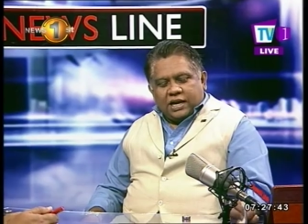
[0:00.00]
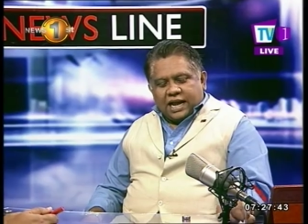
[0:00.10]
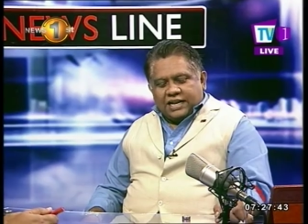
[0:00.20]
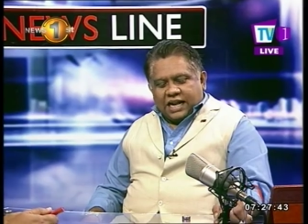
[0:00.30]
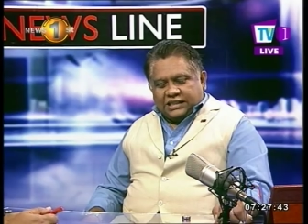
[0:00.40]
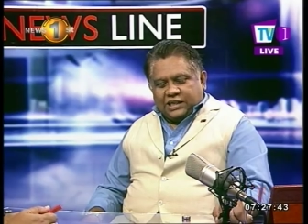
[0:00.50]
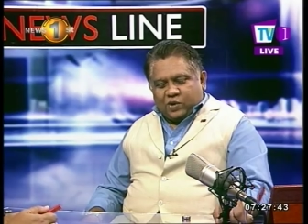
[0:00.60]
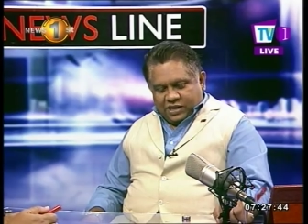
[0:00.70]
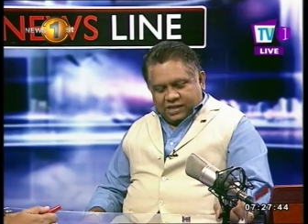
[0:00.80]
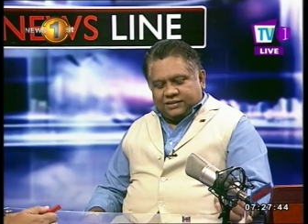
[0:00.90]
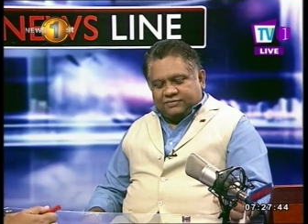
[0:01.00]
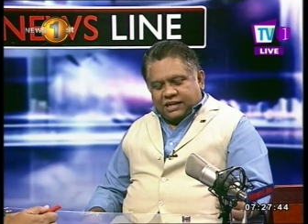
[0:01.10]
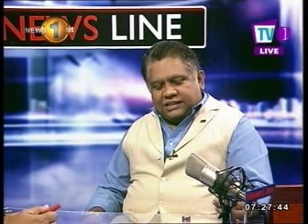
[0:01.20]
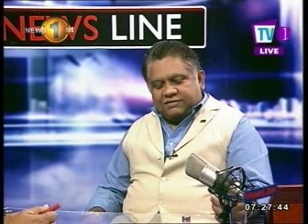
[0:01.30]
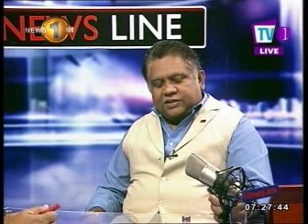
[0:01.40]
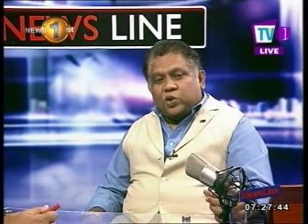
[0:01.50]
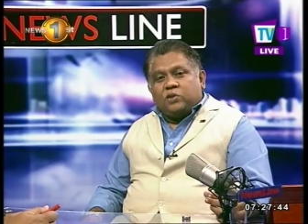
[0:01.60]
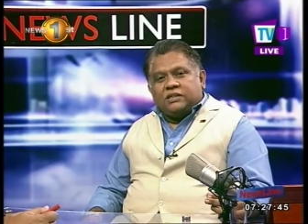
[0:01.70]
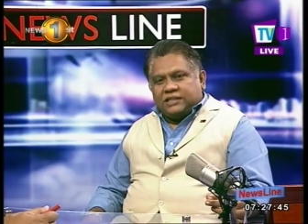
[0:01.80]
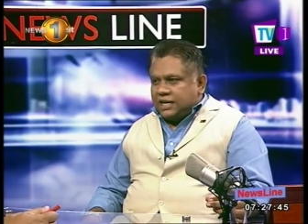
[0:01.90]
oh. and that's how yes. Whilst I was in
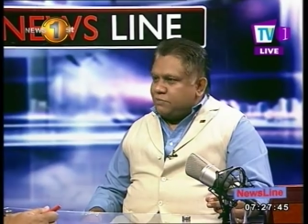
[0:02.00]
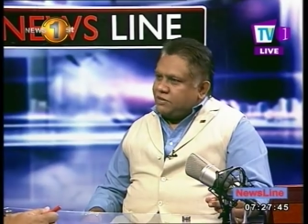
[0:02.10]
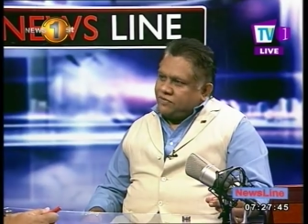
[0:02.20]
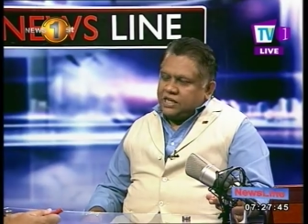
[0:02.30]
university and my,